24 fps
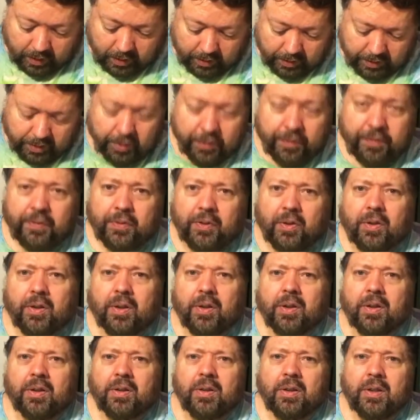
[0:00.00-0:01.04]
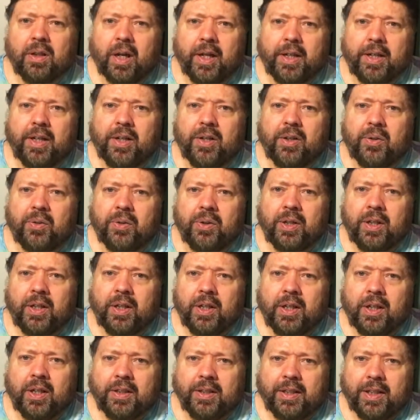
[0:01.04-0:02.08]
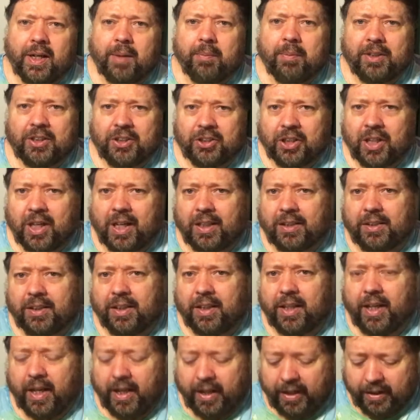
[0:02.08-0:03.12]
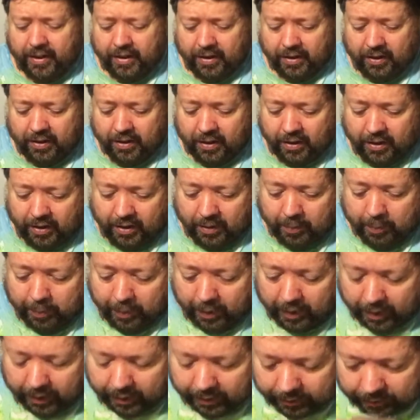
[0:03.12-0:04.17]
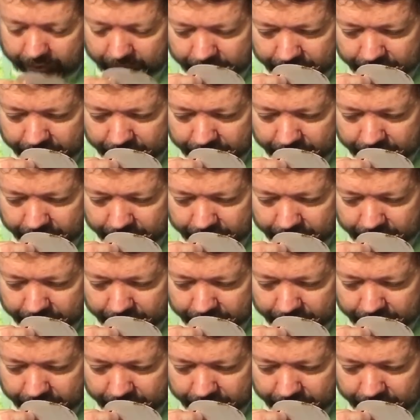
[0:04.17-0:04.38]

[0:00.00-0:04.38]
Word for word: So far, I know that I'm a chocolate head, but